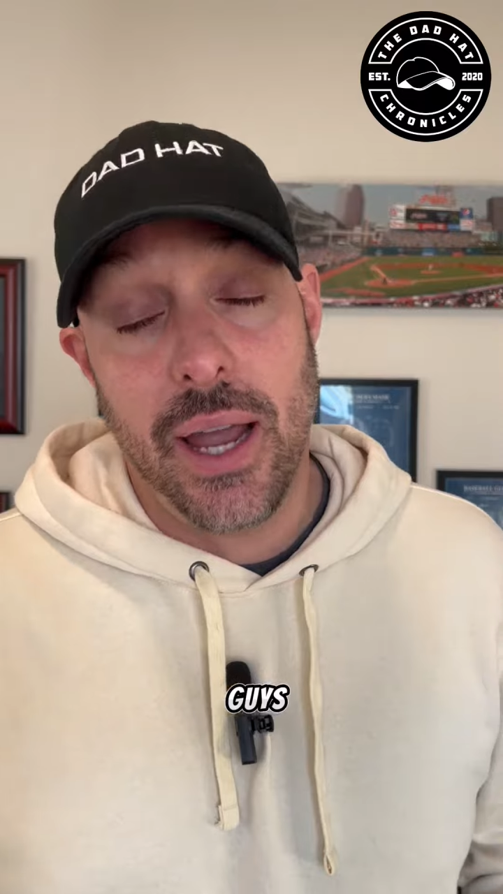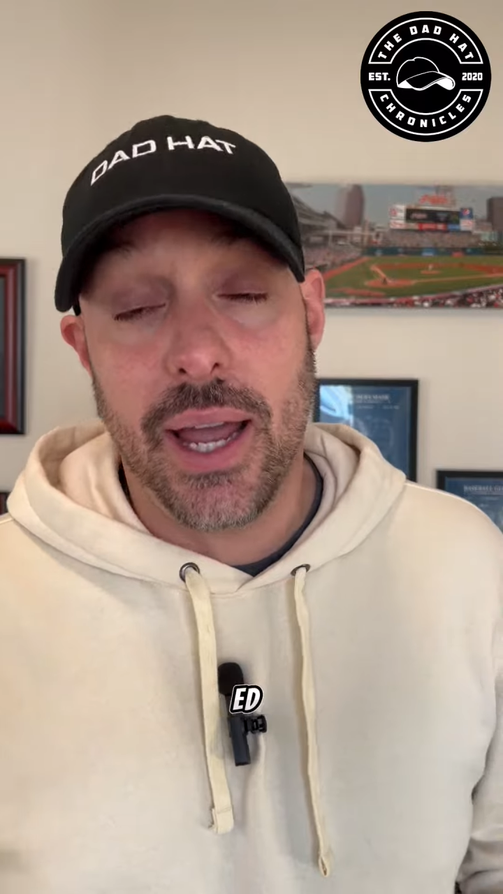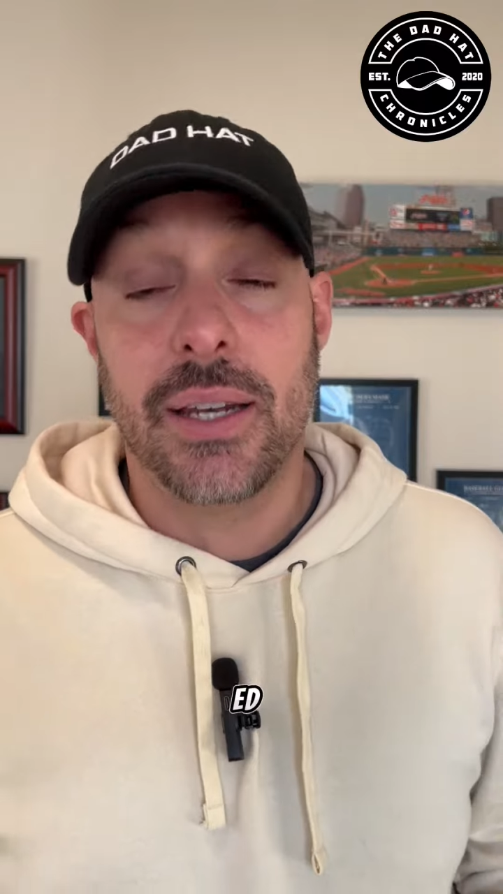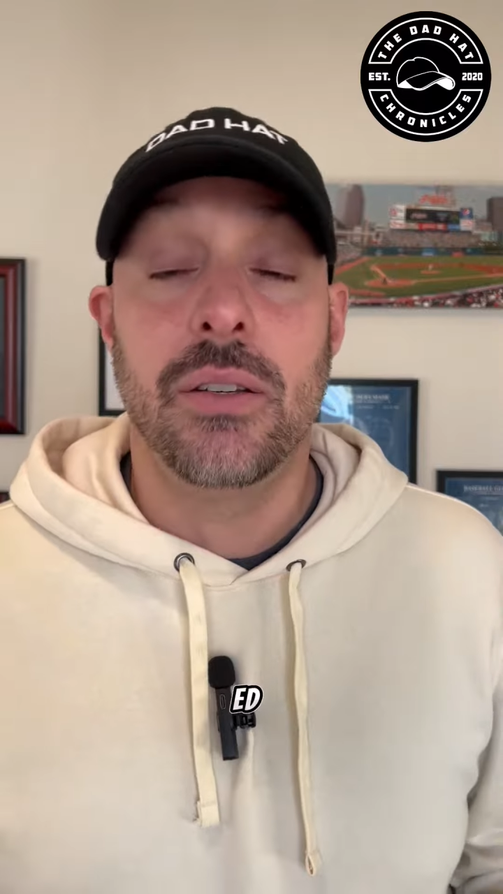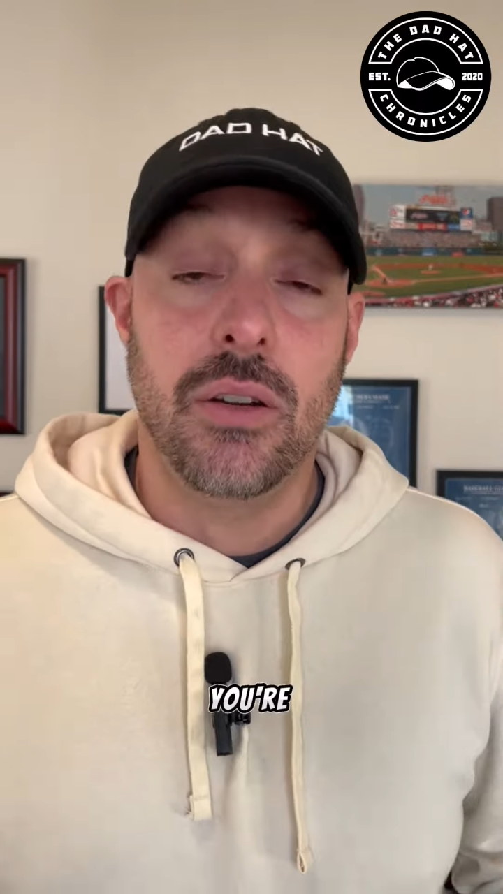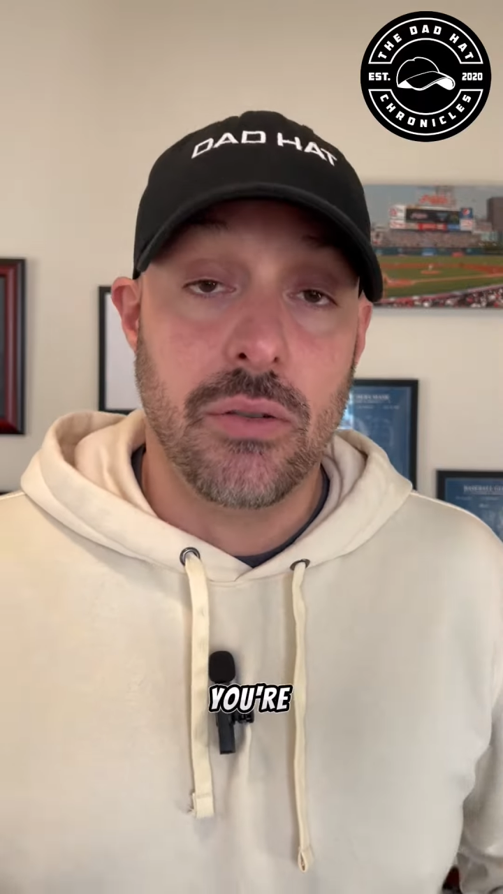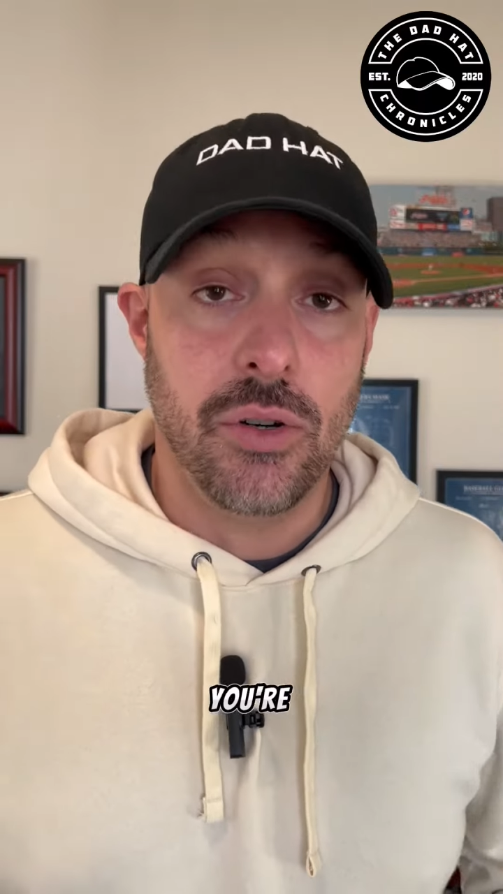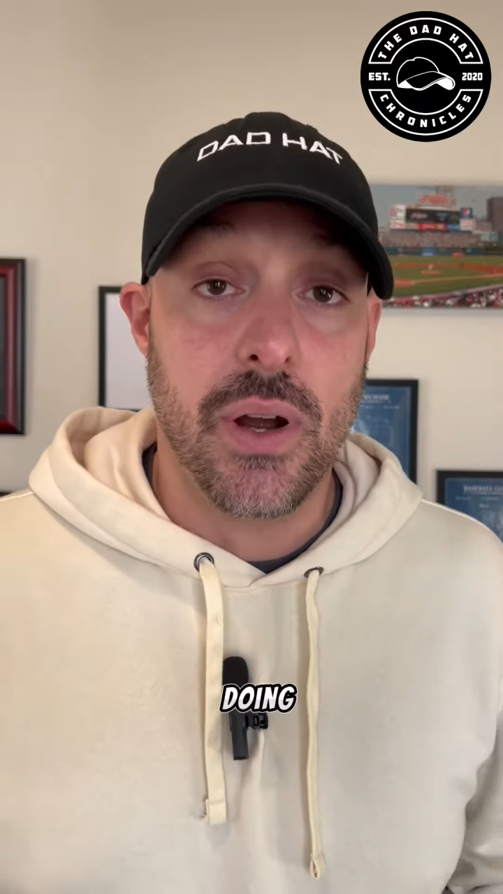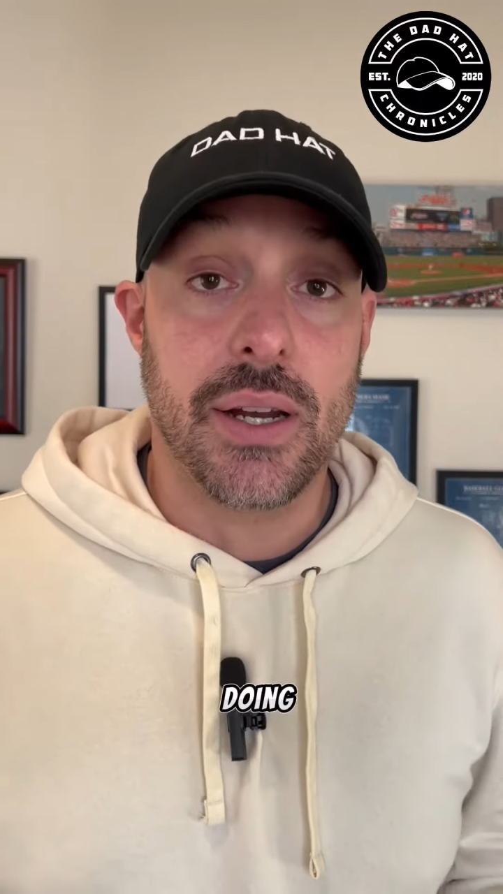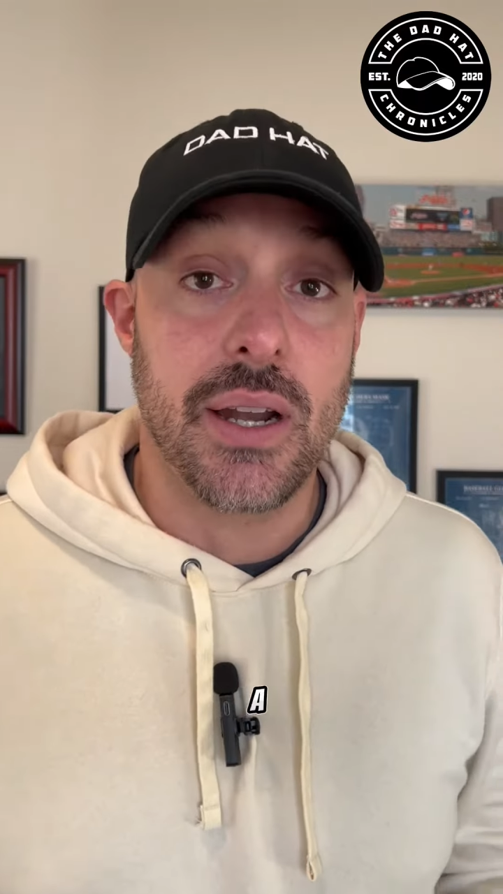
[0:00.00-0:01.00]
Ed, you're
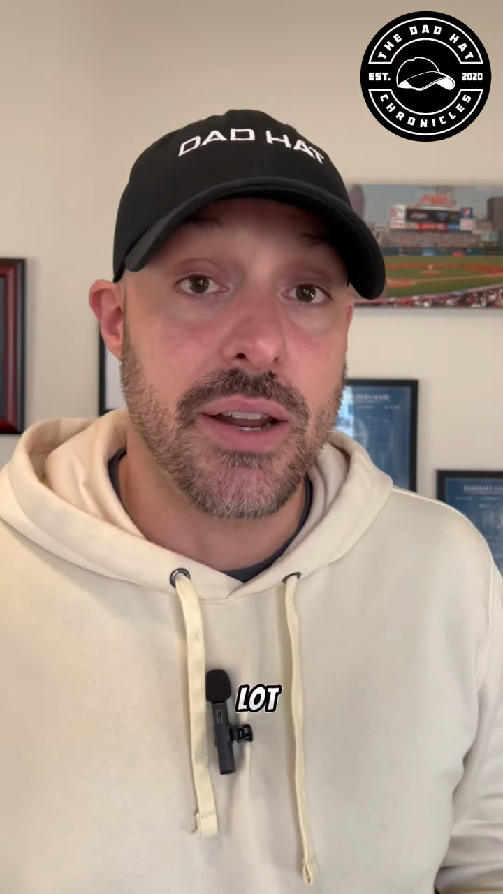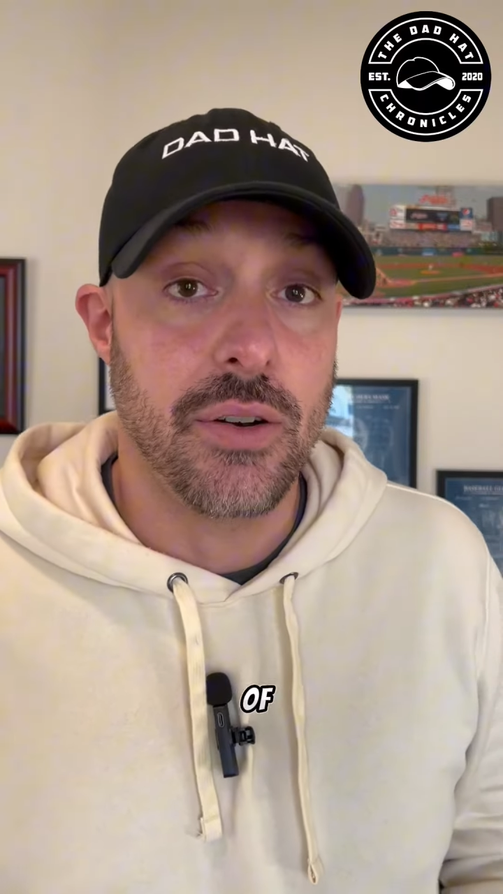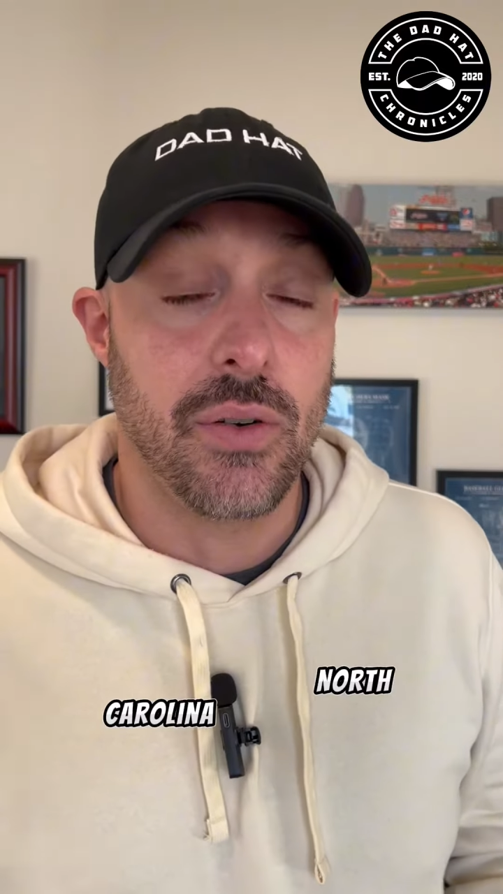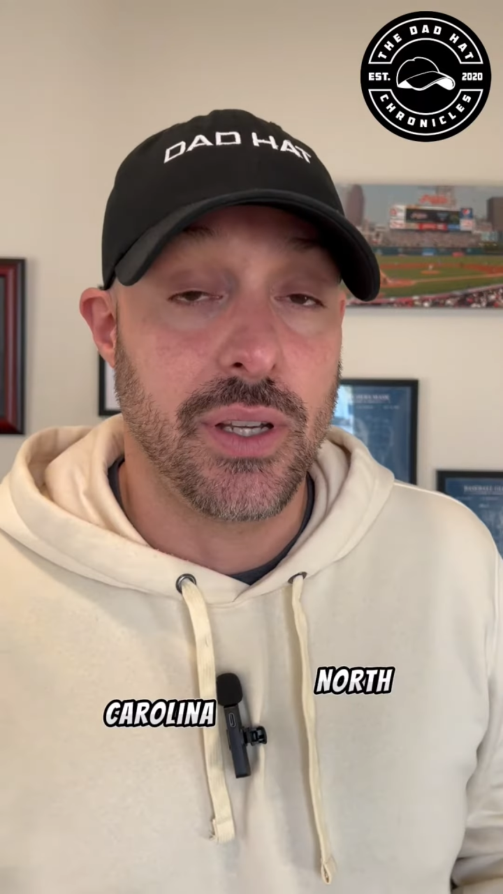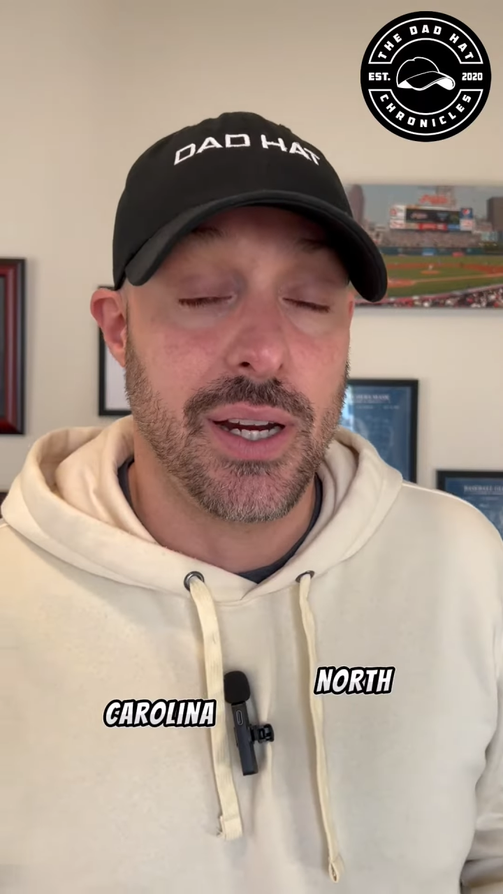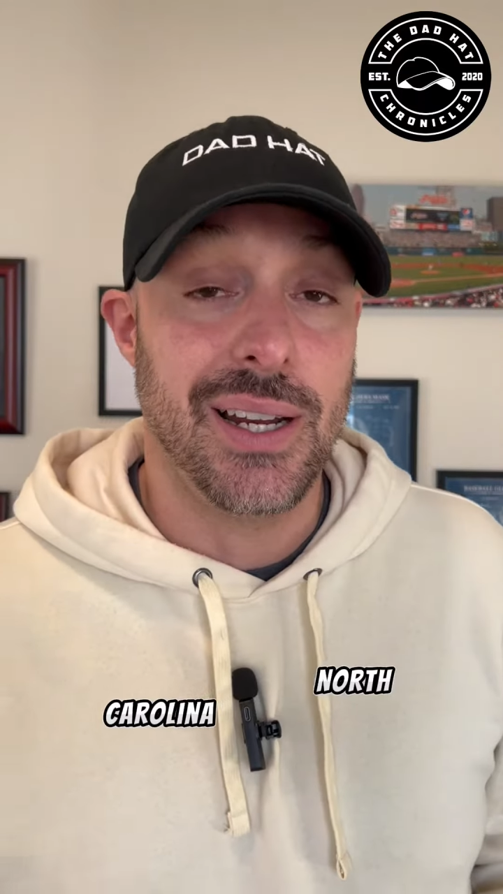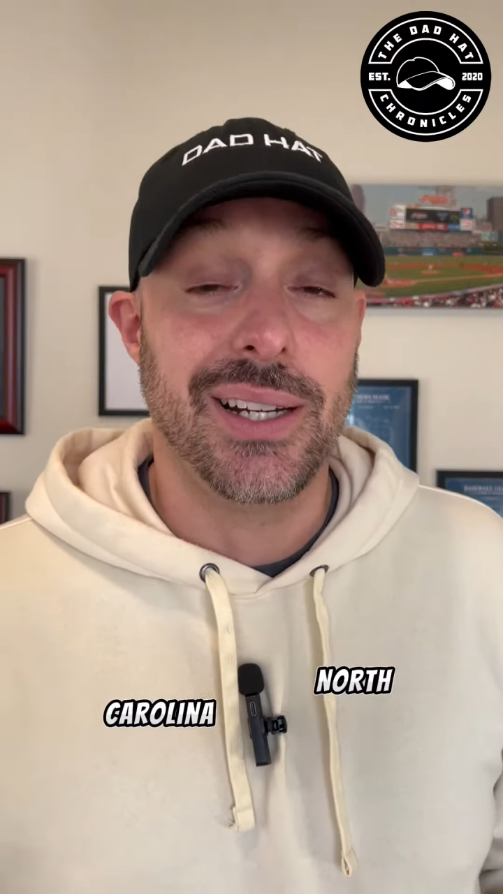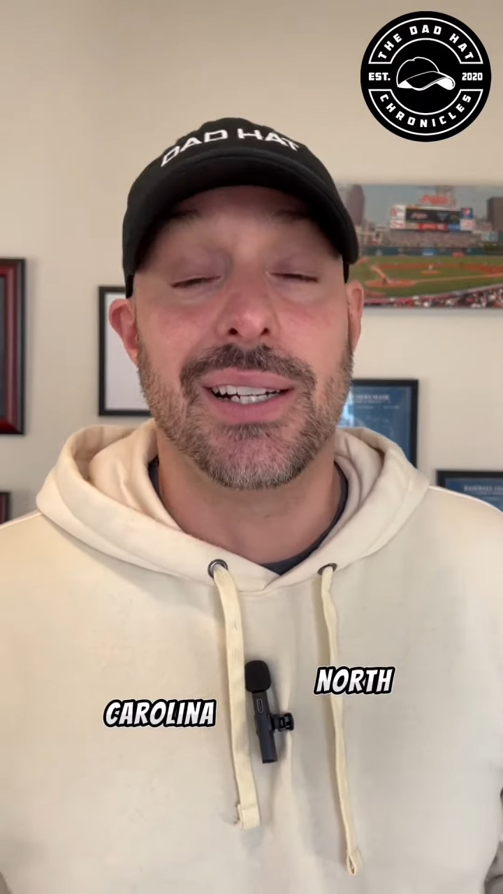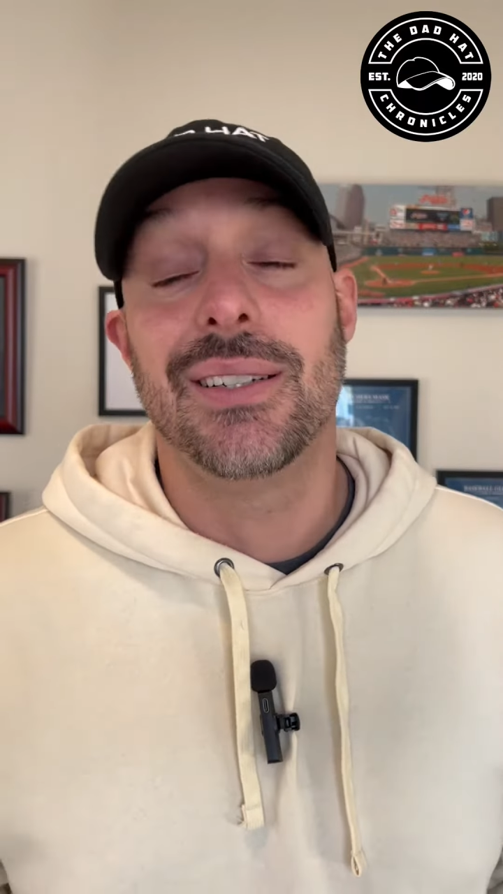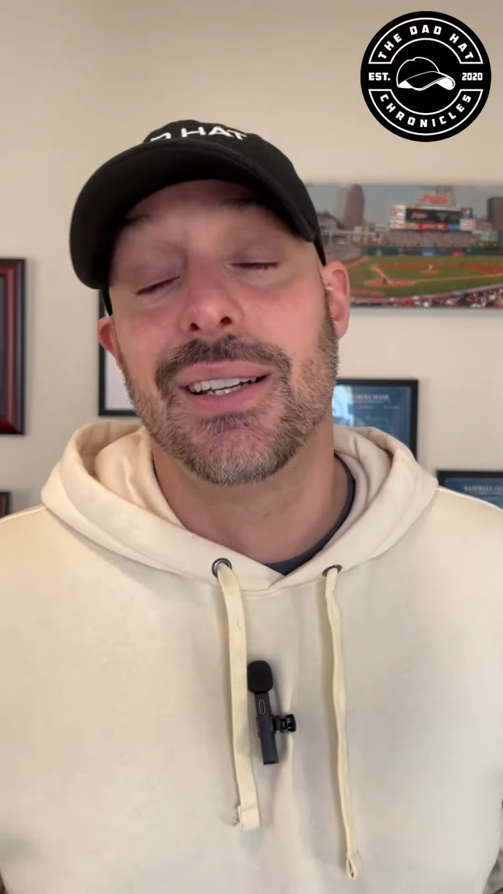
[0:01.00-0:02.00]
doing a lot of North
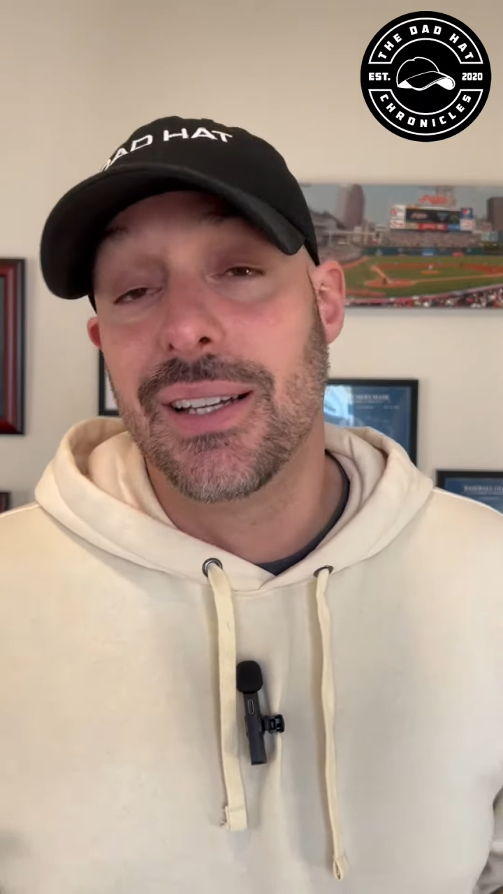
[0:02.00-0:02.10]
Carolina.